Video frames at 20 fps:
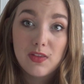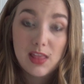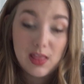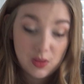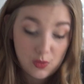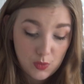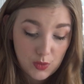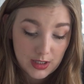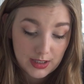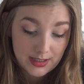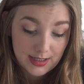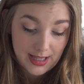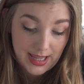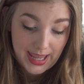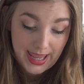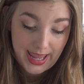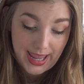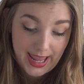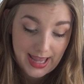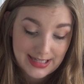of the Lord,
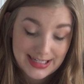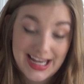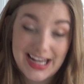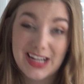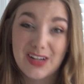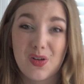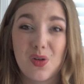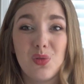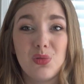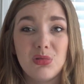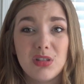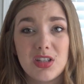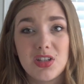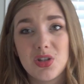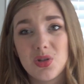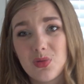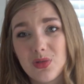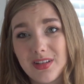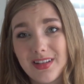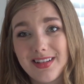and I can only
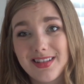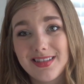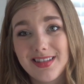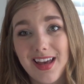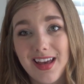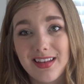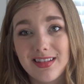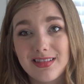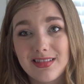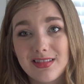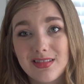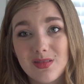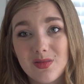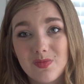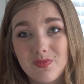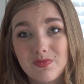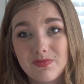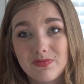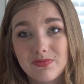do what he says.